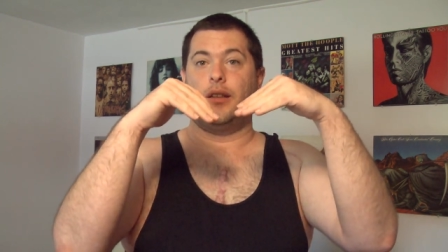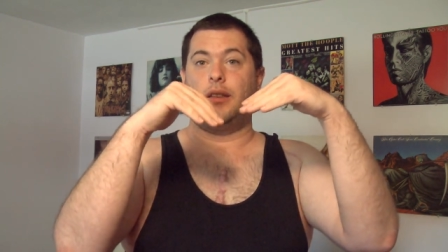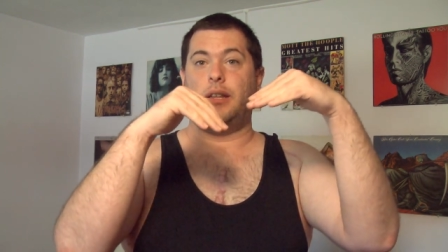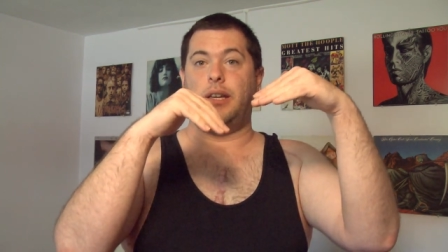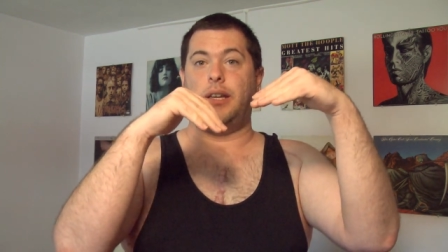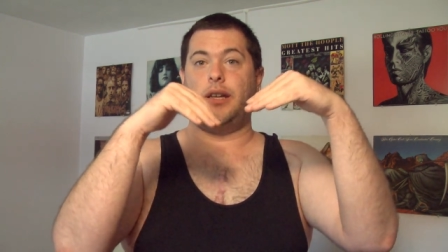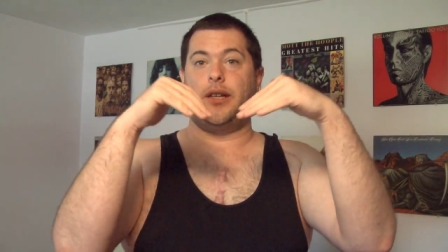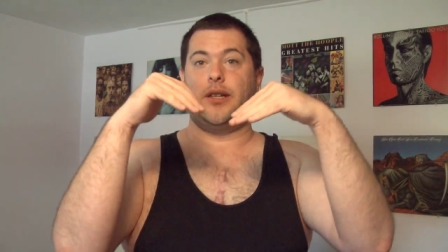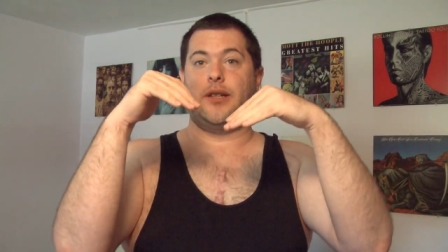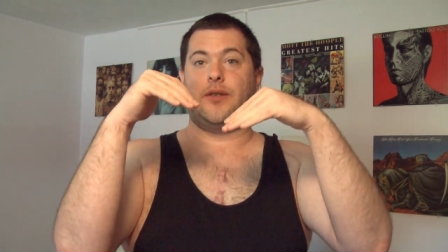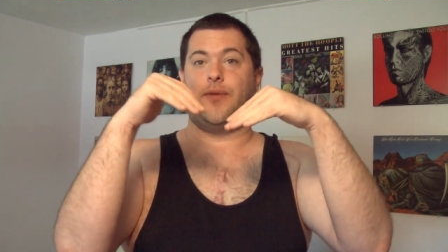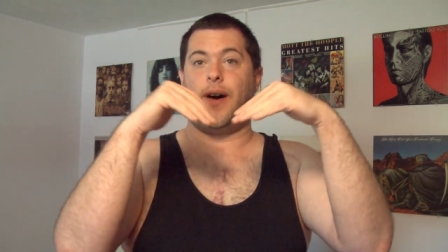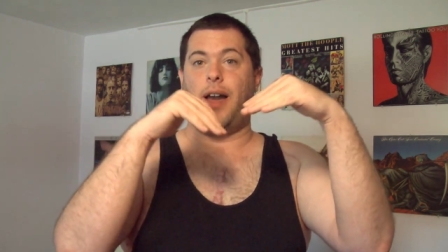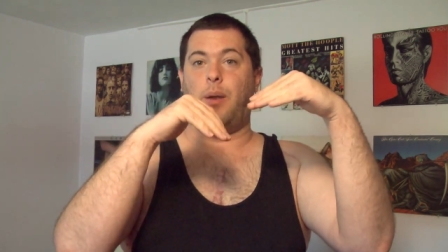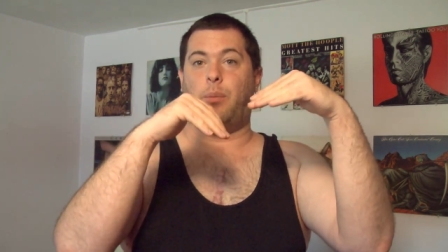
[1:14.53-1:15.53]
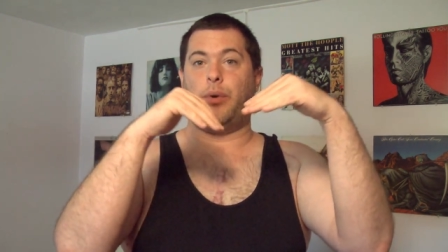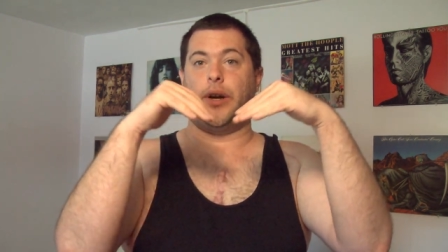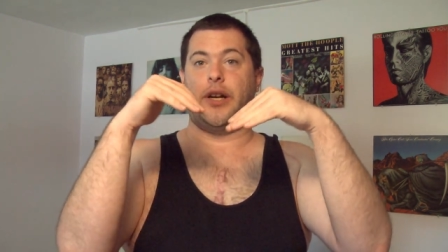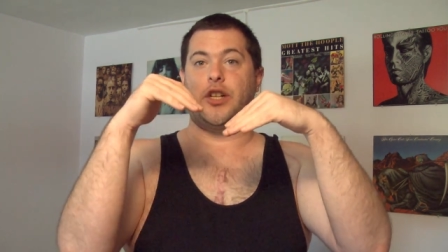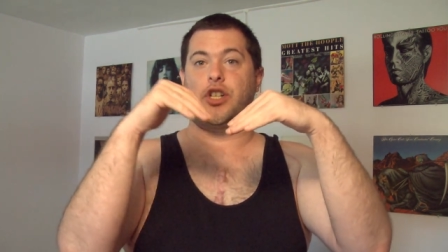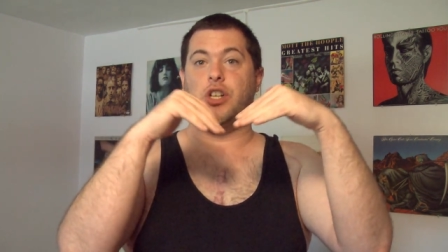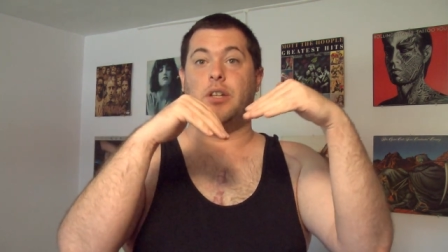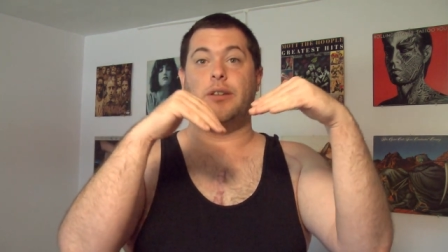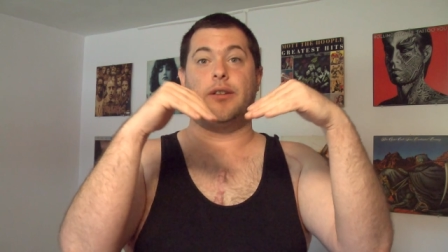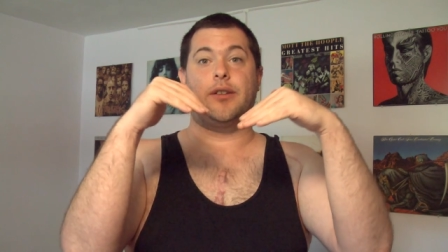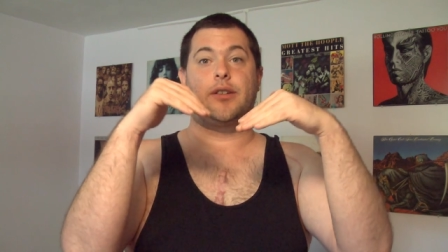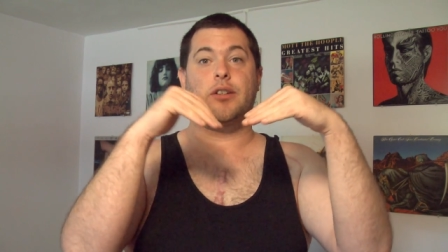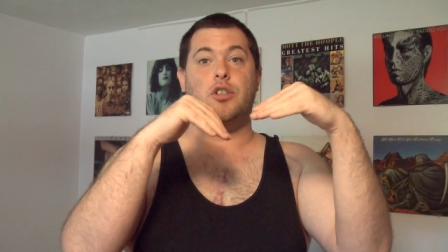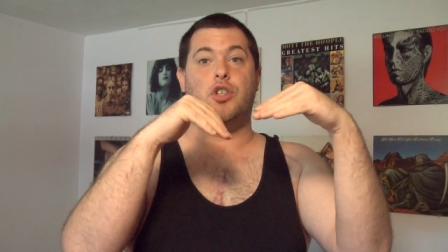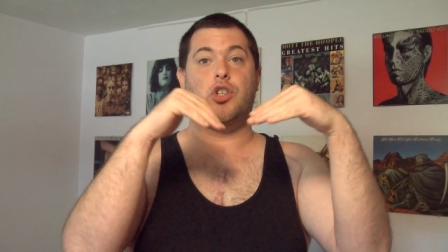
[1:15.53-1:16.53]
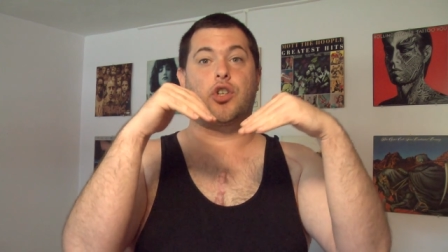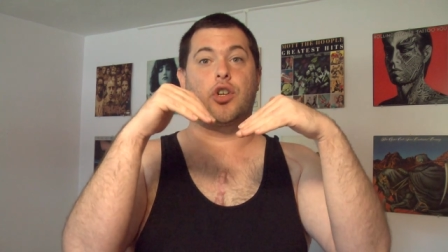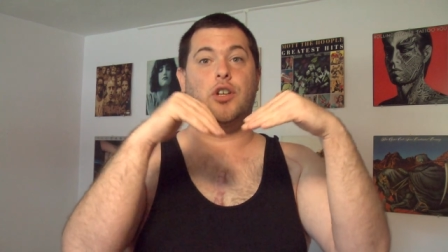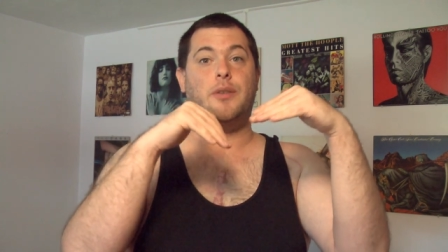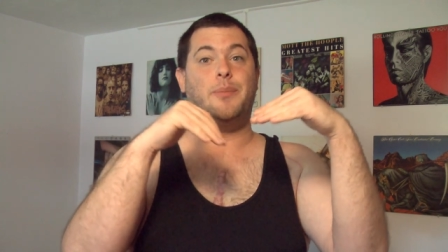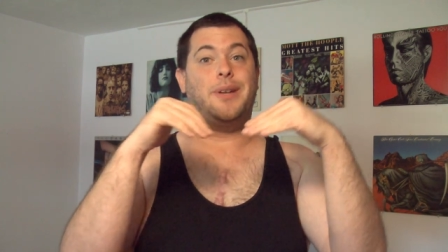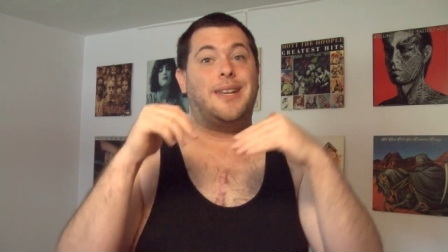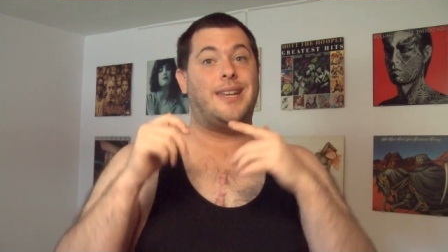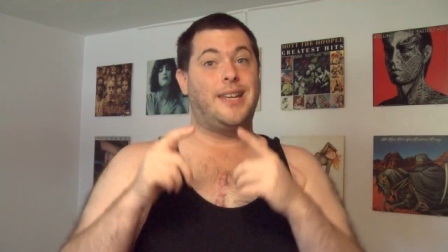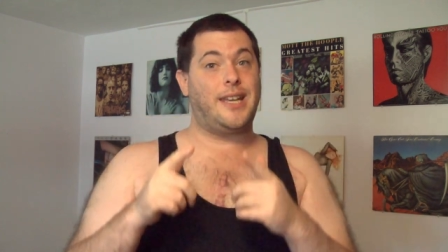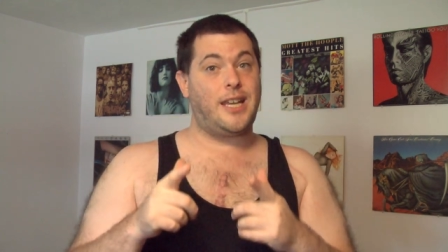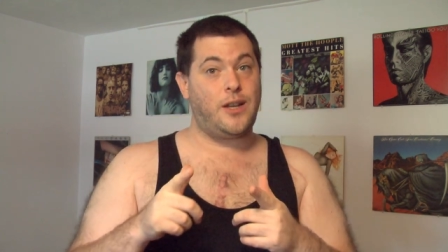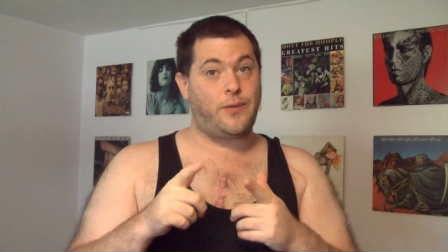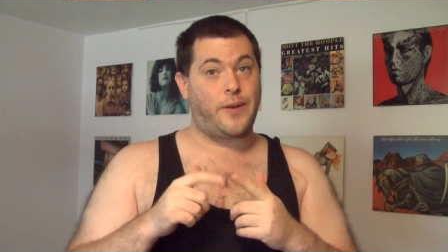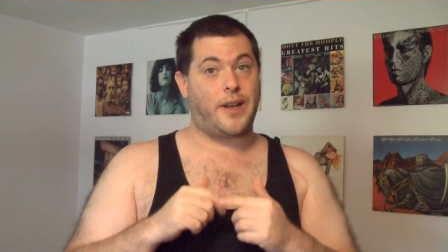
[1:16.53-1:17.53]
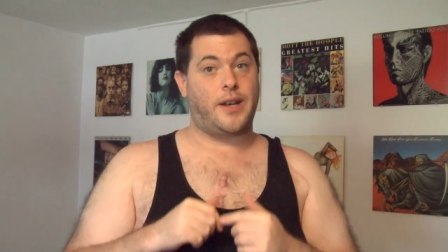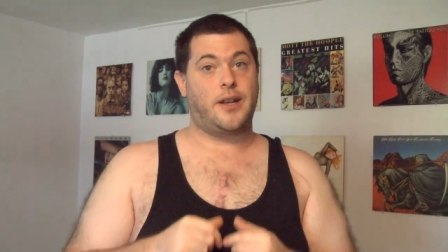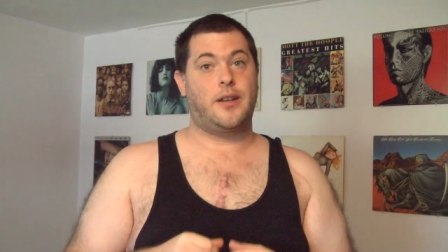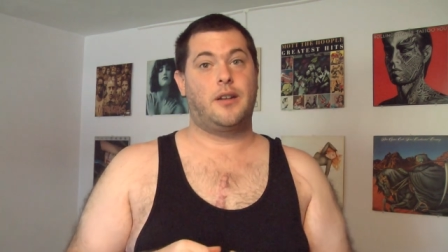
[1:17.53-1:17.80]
these vibrations should be even.